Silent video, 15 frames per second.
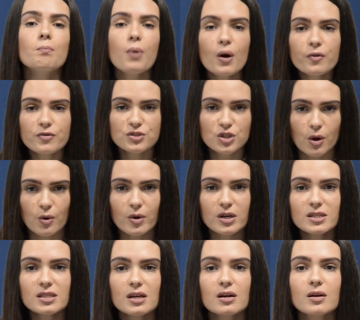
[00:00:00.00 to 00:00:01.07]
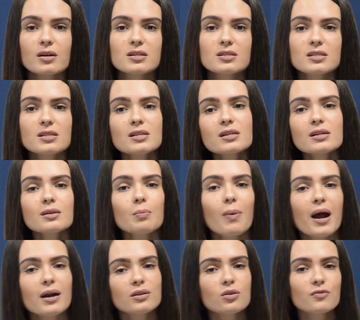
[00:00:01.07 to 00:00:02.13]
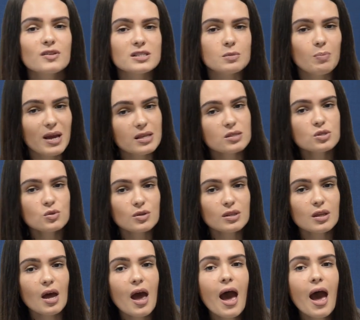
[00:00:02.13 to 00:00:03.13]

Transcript: Both jokers are considered part of the spade suit,